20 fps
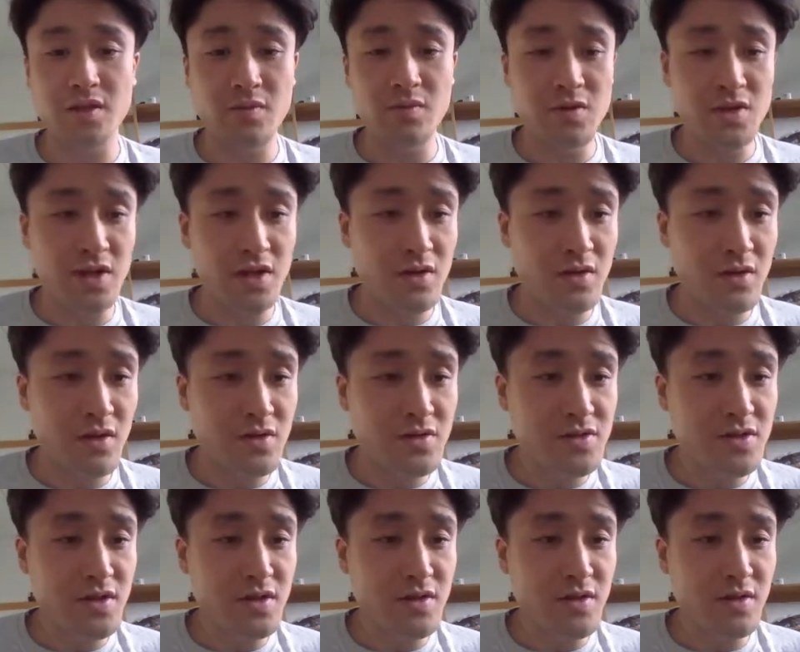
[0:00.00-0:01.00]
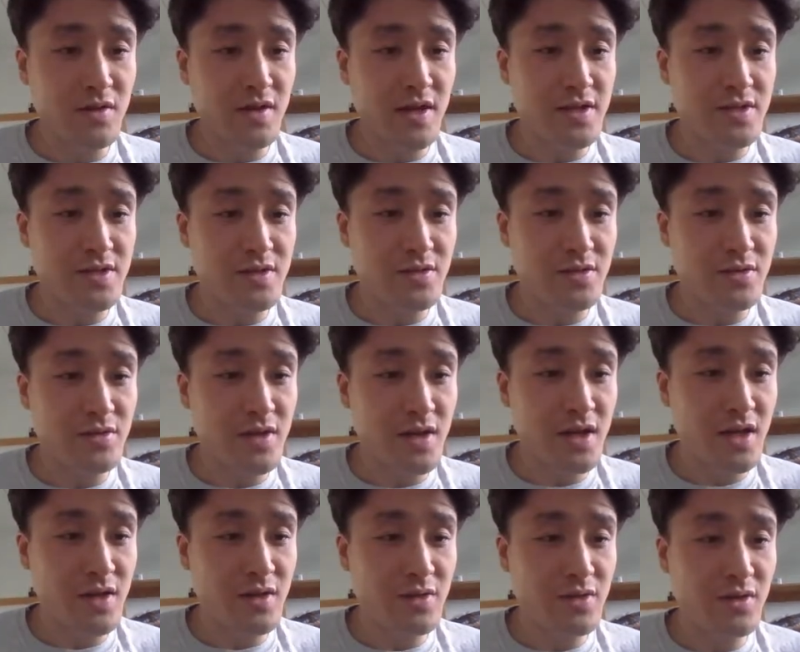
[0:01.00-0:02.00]
check the console. Okay, so
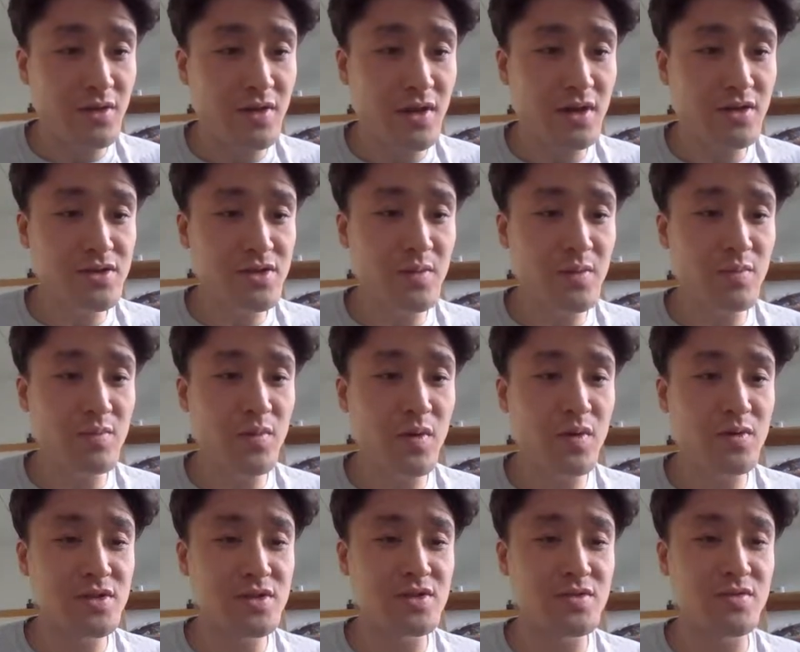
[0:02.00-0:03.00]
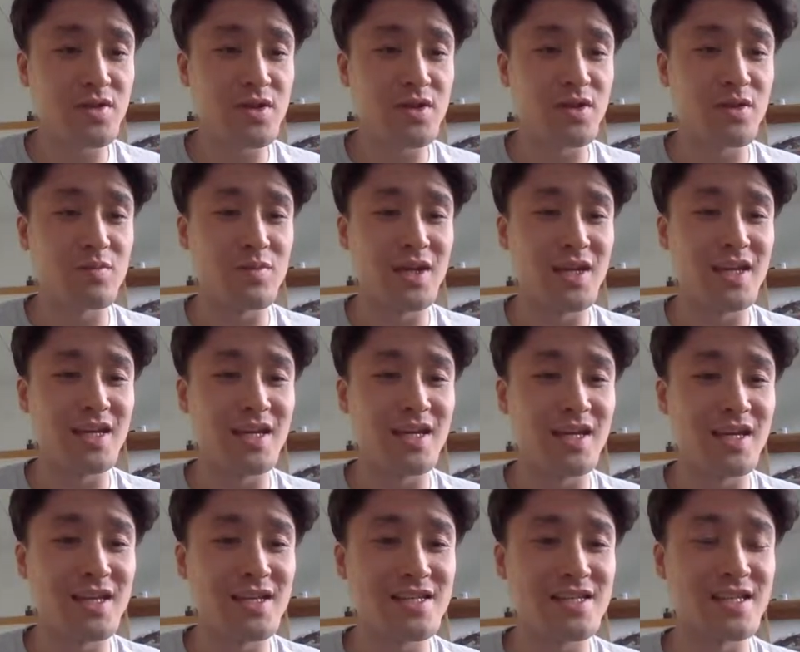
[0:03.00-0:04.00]
today Donald Trump posts video
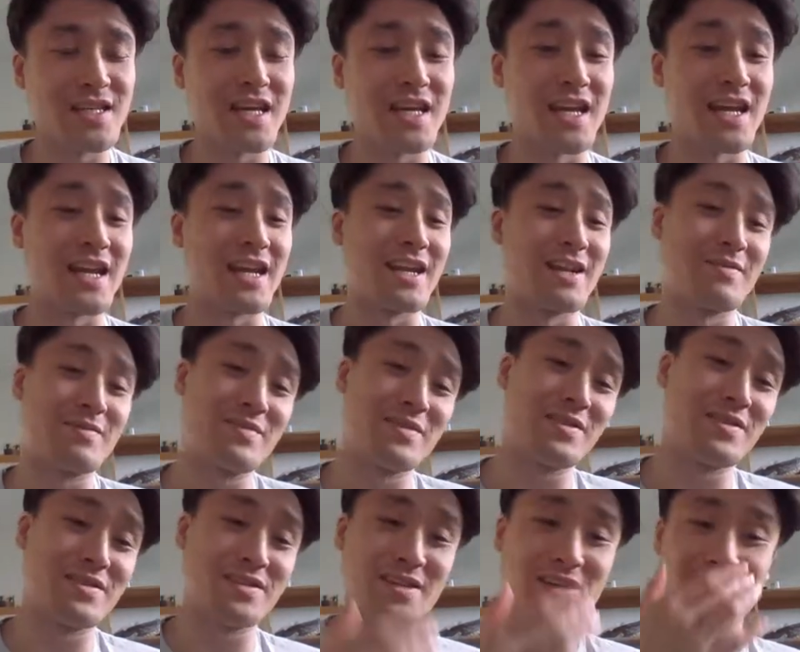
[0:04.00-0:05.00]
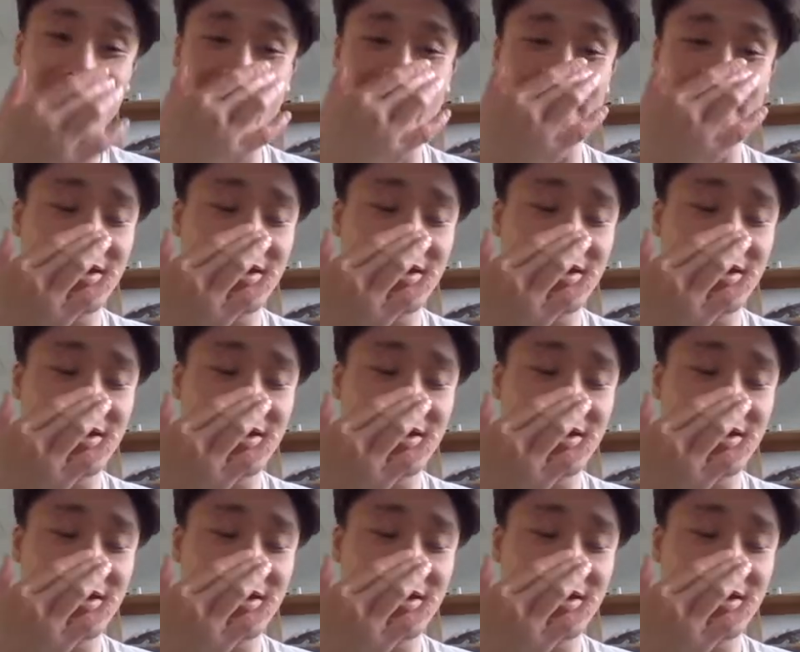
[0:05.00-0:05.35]
beating CNN basically.